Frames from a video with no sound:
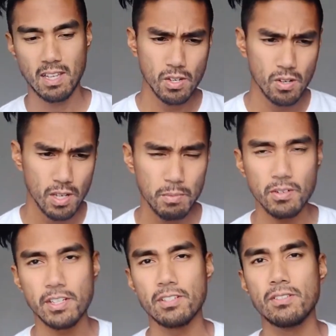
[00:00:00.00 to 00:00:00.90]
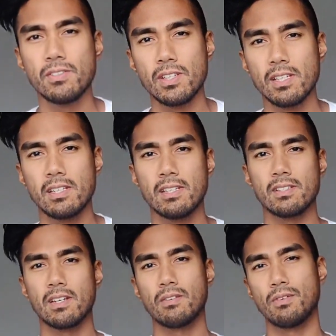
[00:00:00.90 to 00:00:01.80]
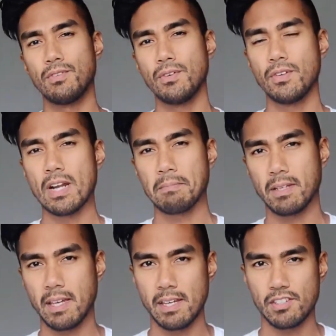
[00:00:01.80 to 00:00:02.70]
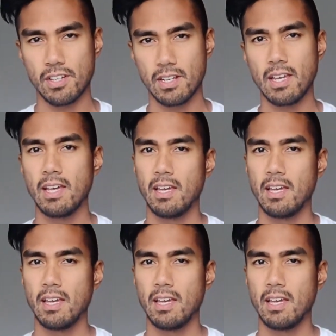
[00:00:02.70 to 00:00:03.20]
So Immigration New Zealand is going to review your application,